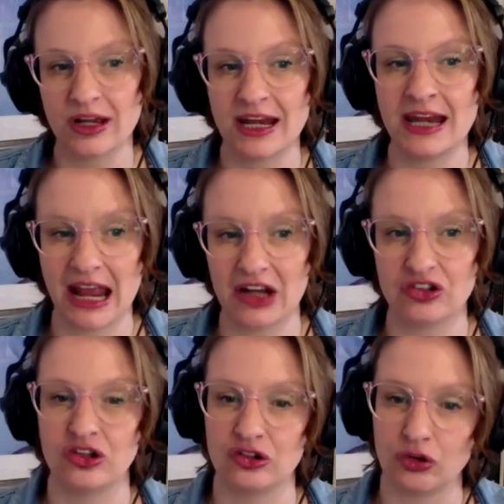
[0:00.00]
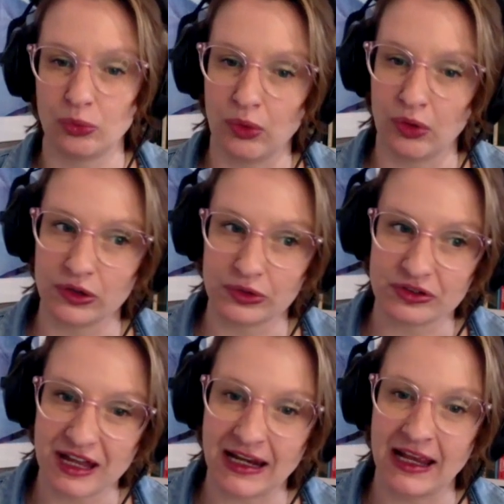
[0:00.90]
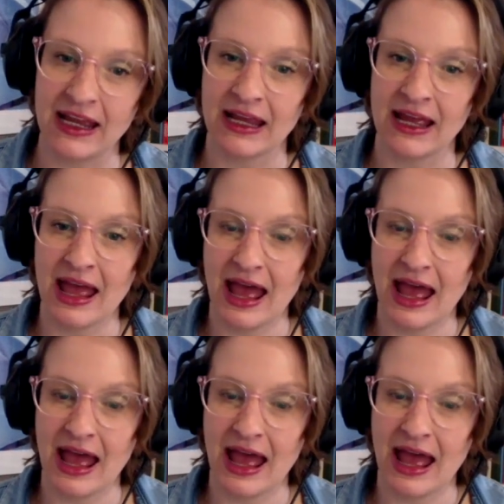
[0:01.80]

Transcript: connection to what you're selling.